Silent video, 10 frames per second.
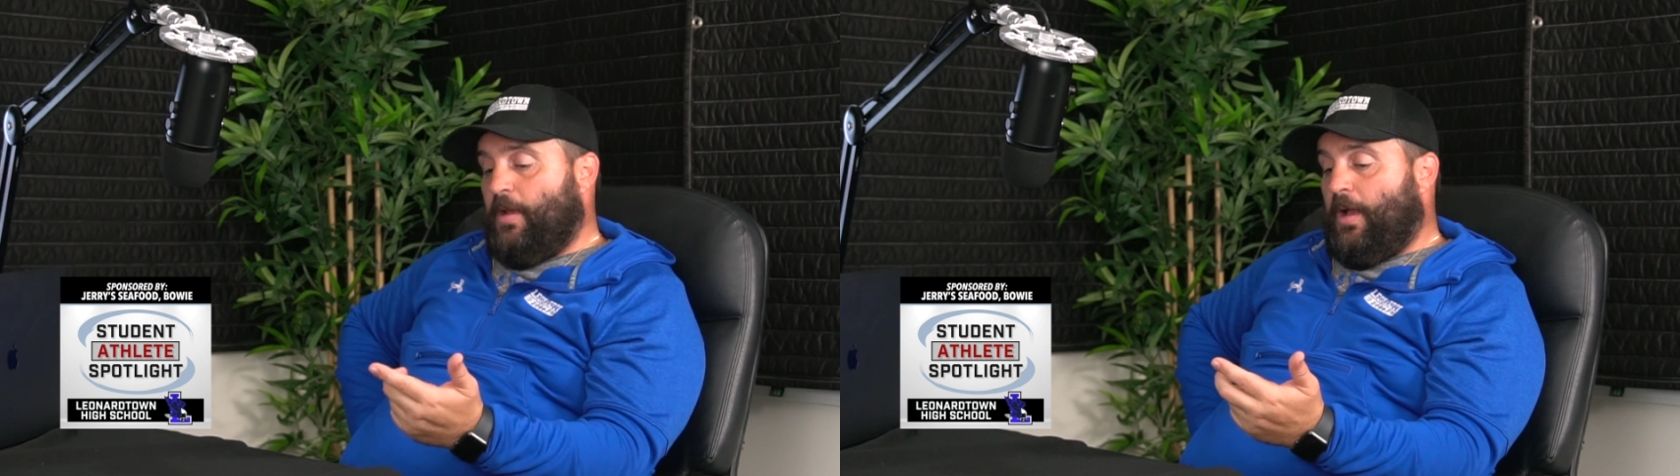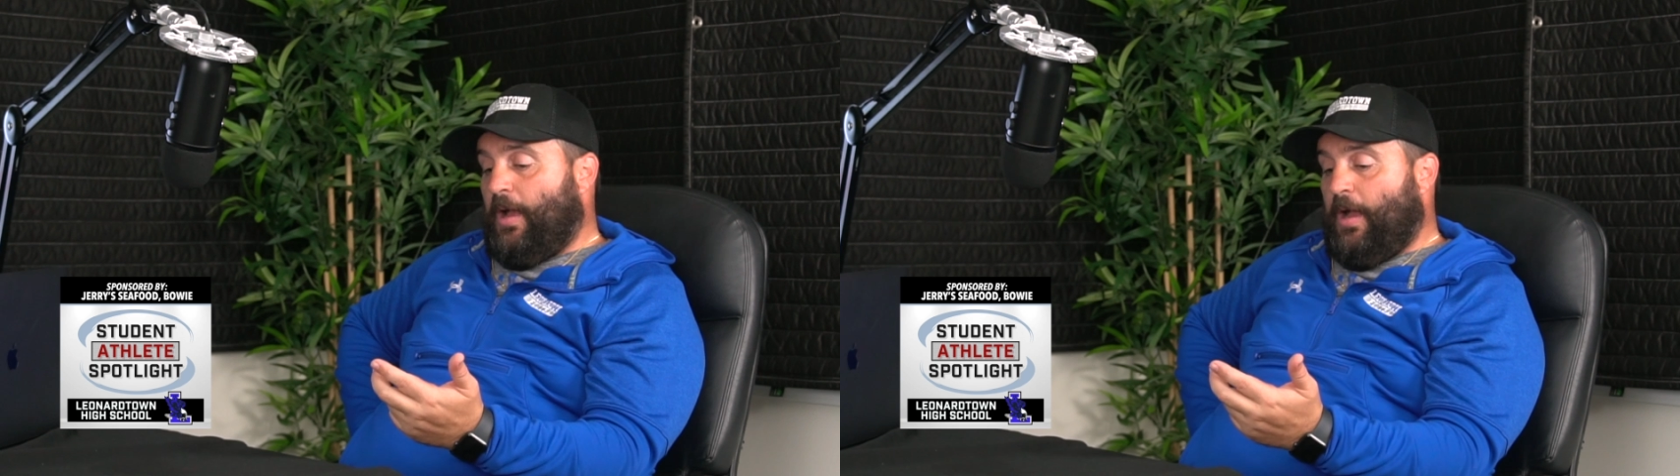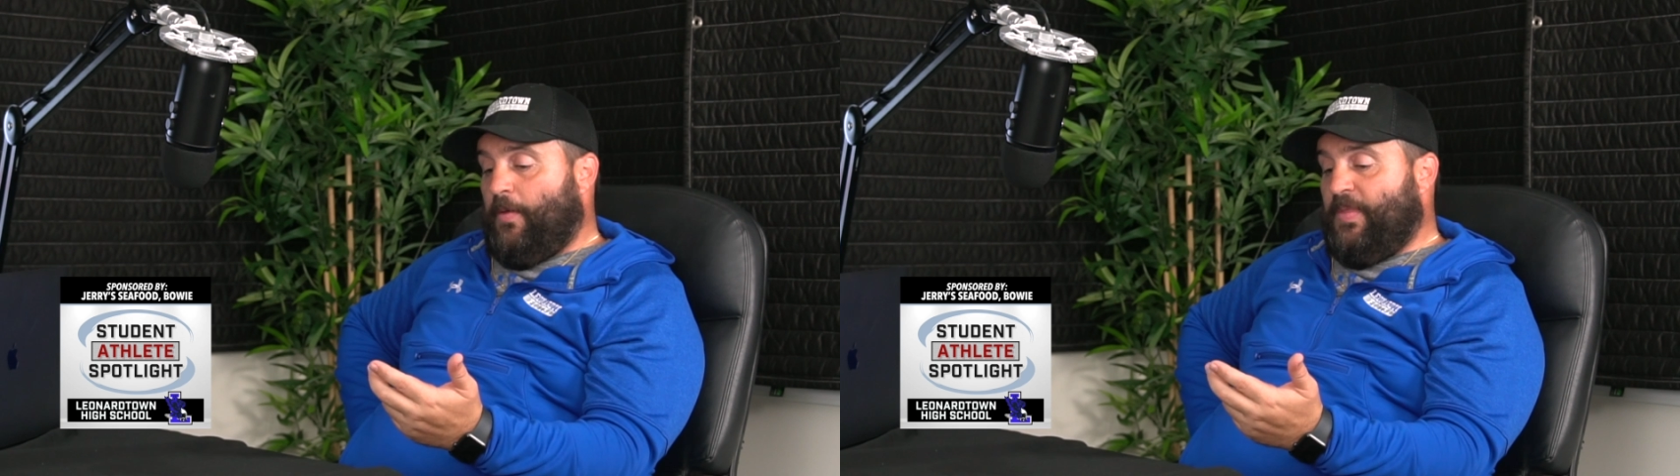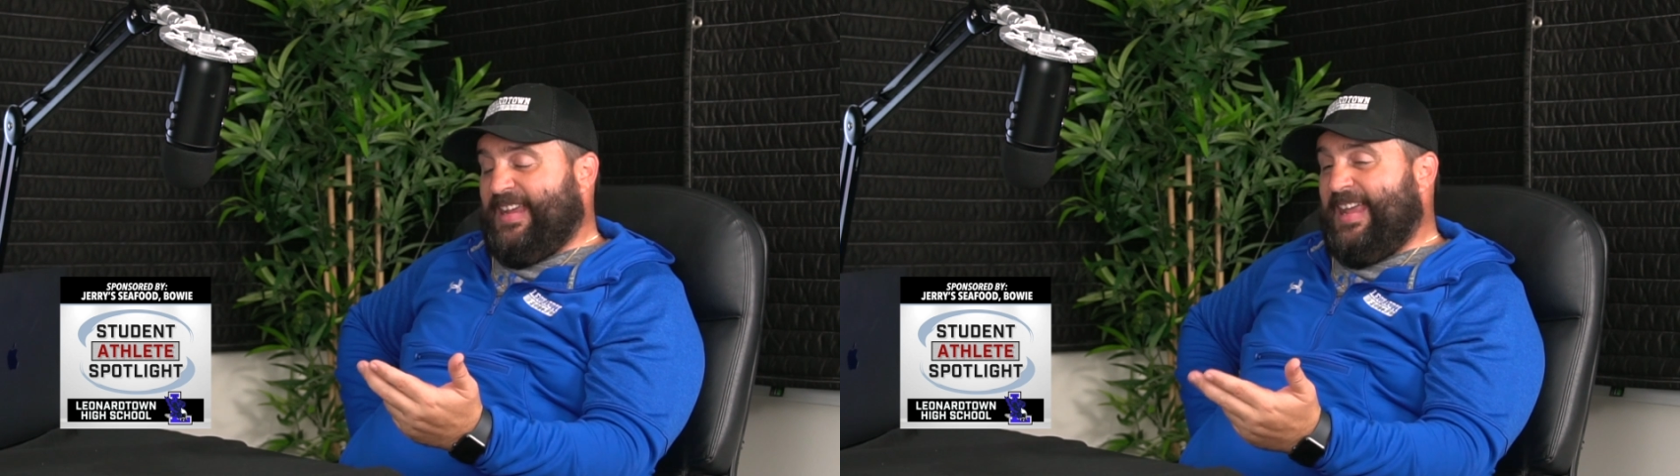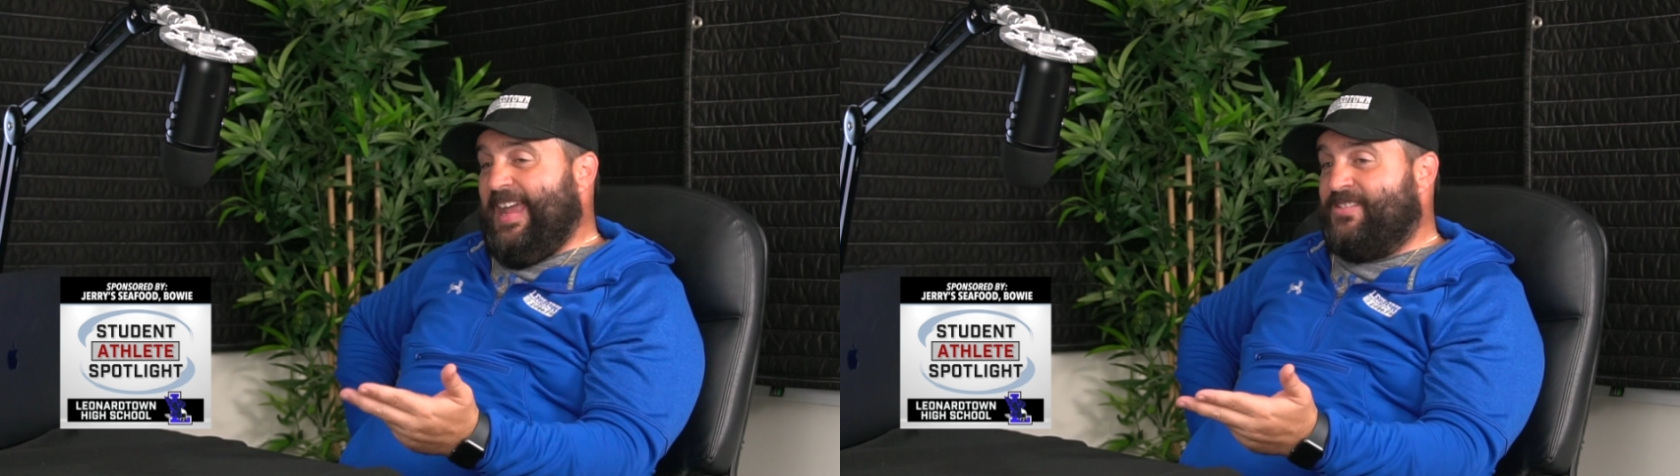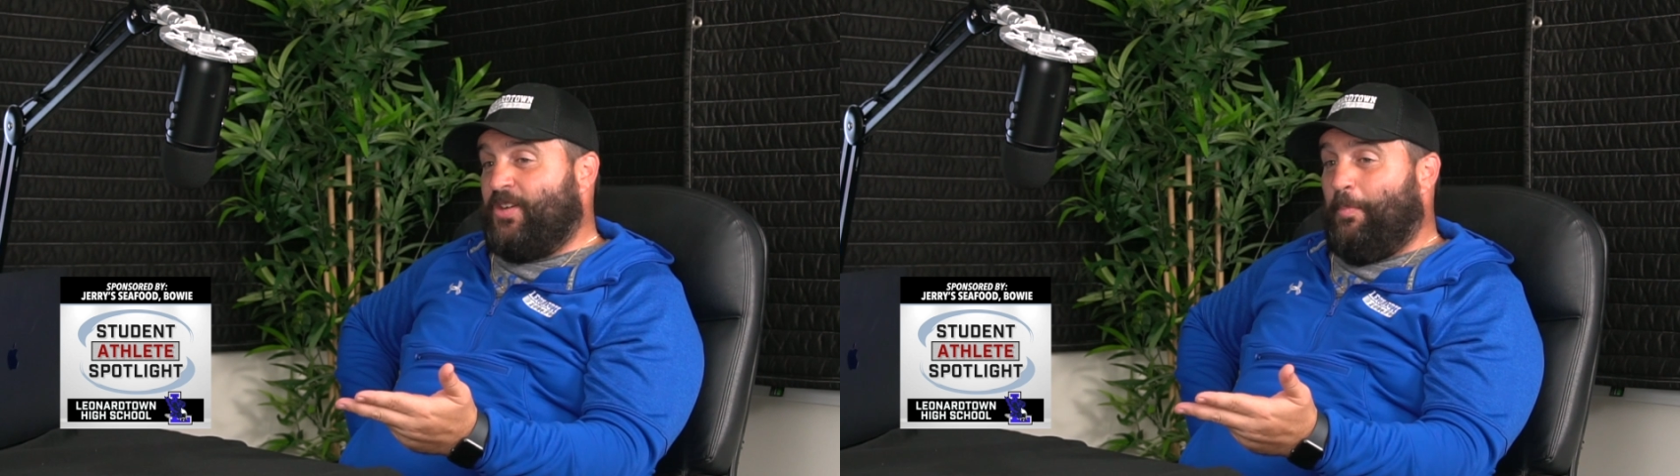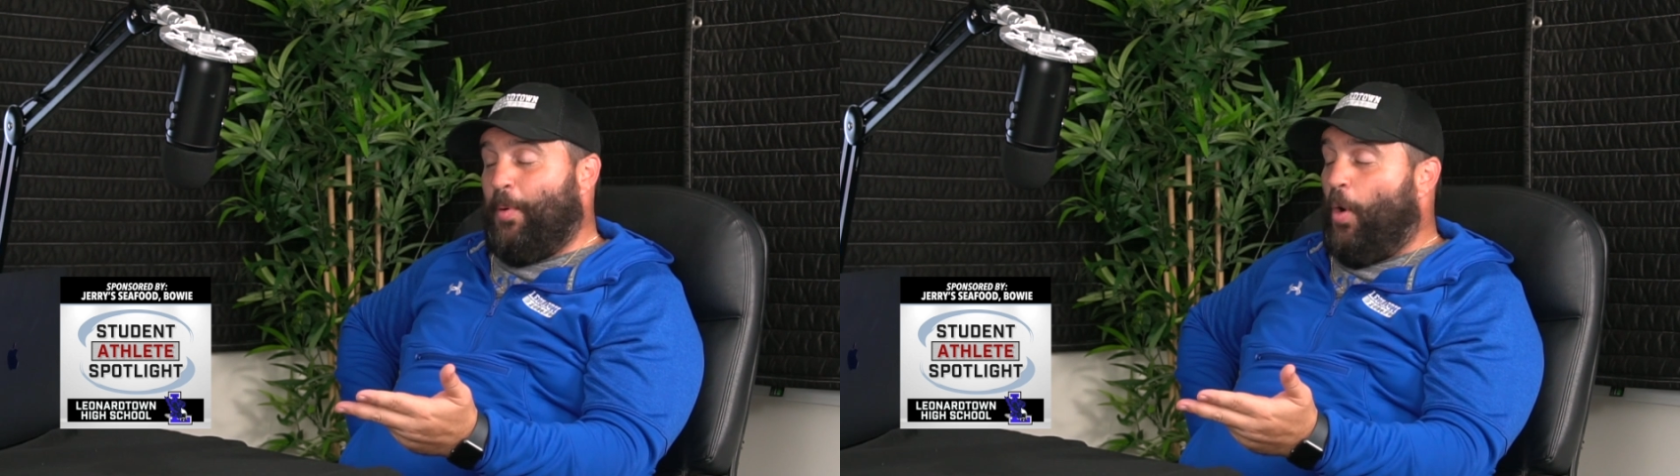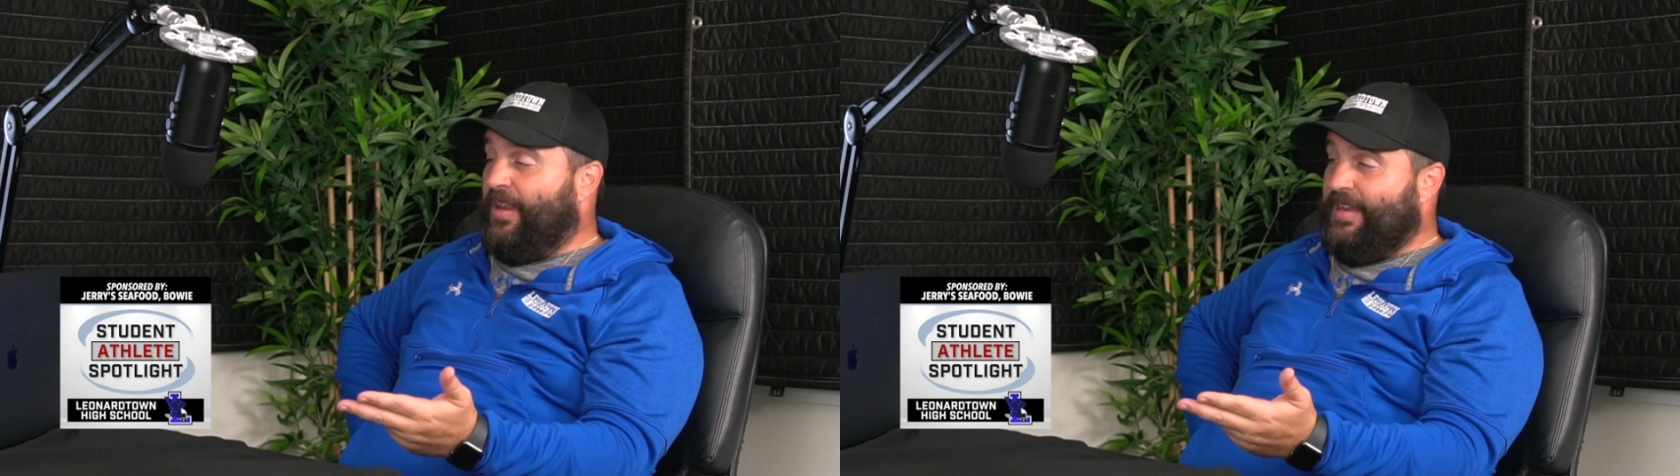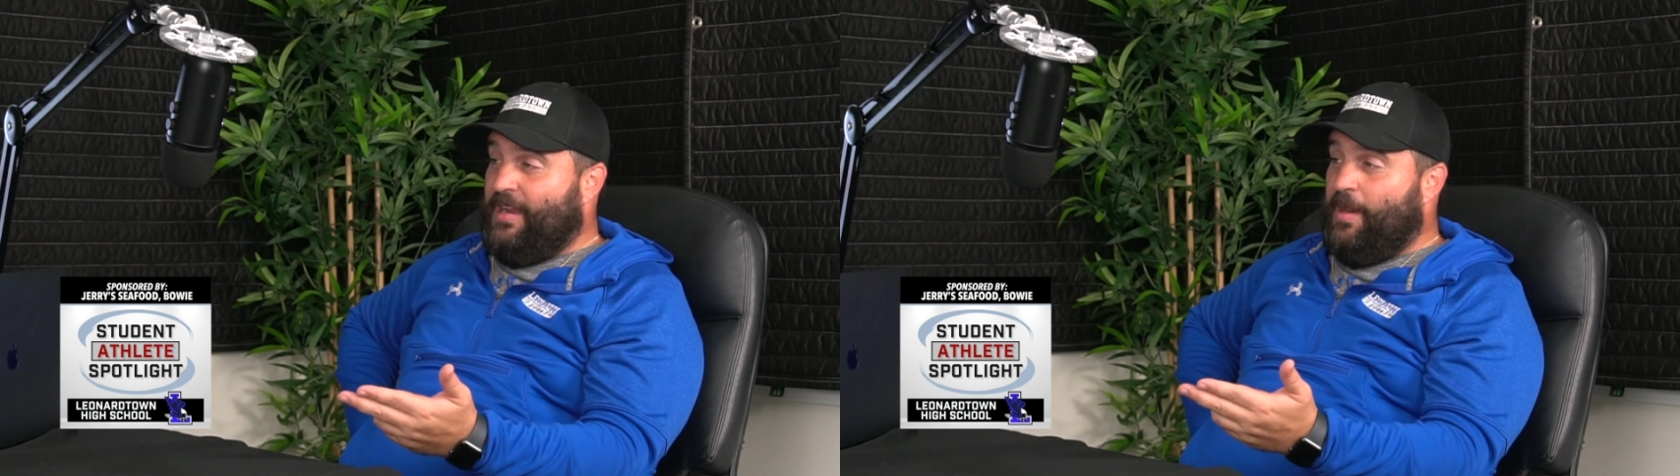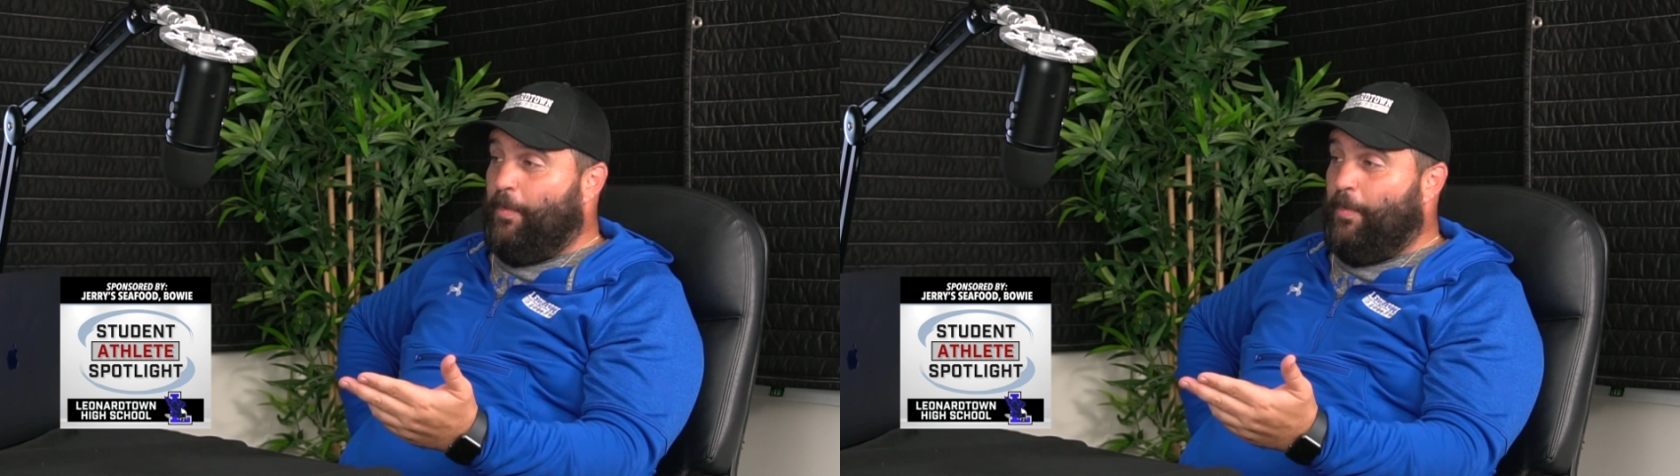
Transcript: The kids are bought in and they